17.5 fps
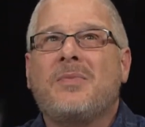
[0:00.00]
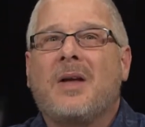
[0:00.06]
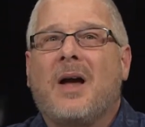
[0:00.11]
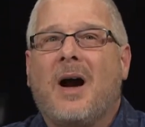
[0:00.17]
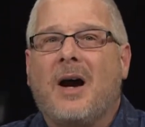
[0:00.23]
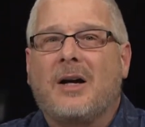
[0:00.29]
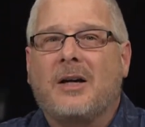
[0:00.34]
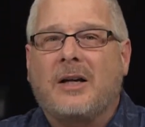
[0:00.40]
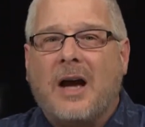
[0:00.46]

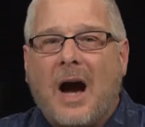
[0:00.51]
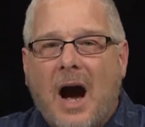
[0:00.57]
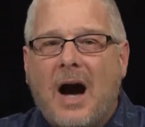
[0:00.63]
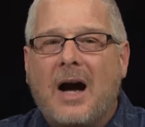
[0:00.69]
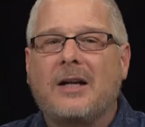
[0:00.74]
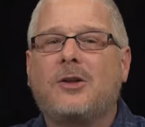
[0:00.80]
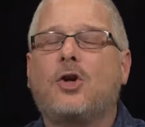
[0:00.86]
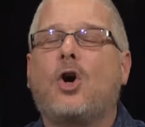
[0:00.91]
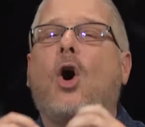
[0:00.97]
Uh,
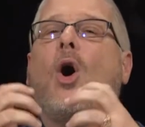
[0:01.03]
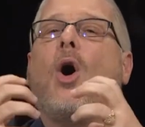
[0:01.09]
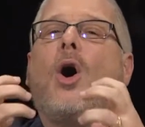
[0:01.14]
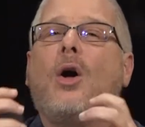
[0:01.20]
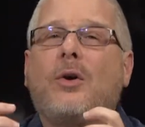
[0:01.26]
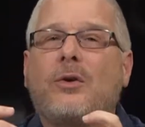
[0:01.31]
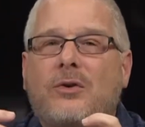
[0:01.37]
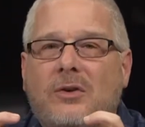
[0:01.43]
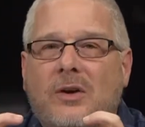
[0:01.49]
God
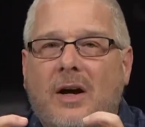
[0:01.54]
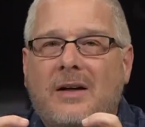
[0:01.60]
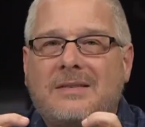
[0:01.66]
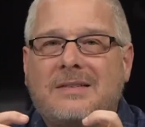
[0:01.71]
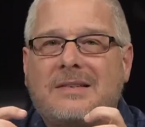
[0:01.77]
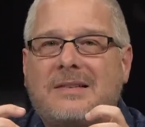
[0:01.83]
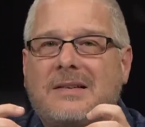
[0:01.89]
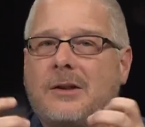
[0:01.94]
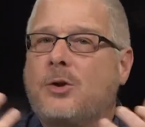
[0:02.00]
calls
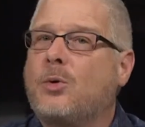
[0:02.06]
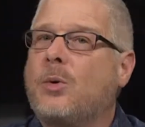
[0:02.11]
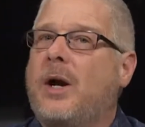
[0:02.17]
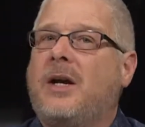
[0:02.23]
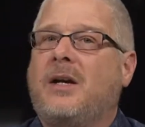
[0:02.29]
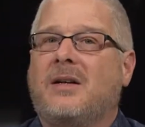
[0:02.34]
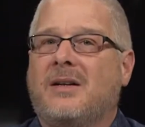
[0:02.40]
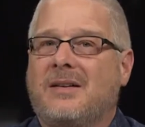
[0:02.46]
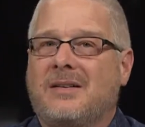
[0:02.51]
us to
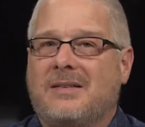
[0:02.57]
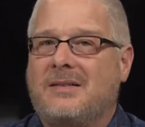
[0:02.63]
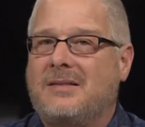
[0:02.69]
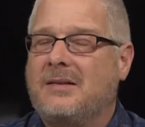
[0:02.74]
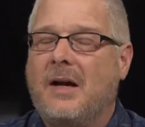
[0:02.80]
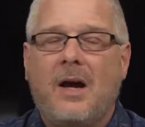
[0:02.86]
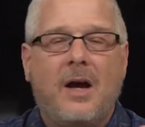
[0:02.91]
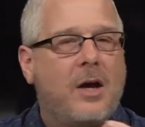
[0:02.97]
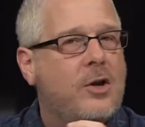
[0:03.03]
greatness,
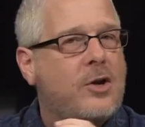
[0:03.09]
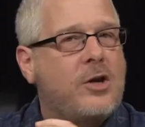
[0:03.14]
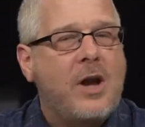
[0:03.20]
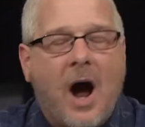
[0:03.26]
mm-hmm.